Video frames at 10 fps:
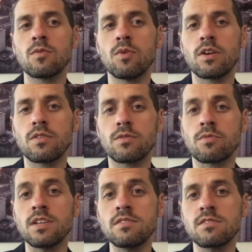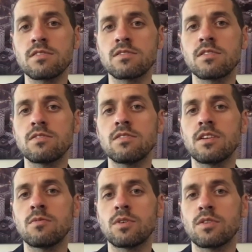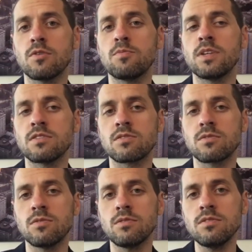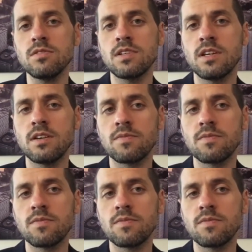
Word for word: what are the risks associated with opening schools